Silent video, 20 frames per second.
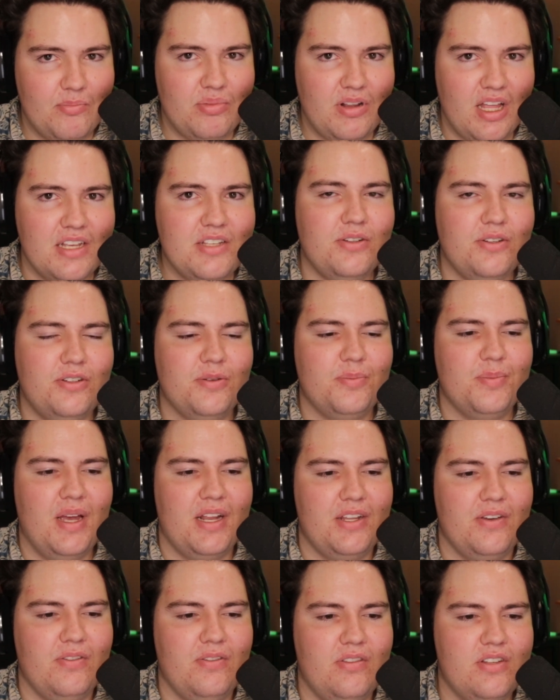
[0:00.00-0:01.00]
placeholder
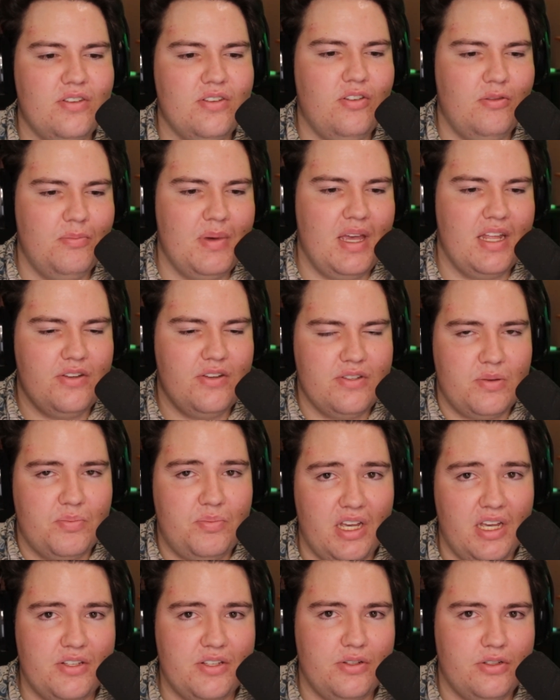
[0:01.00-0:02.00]
menu. This whole menu is a
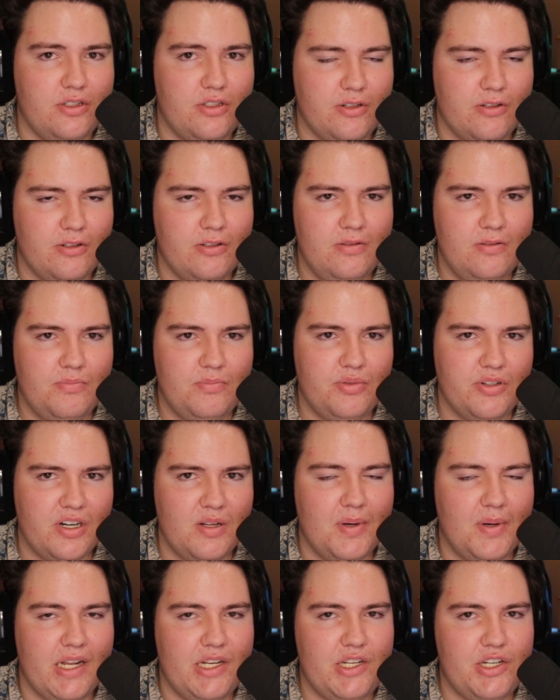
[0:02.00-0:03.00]
placeholder, pretty
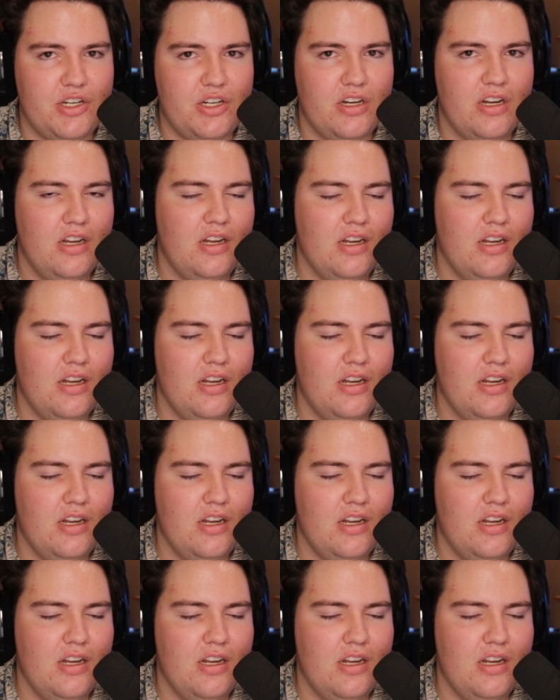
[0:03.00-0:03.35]
much.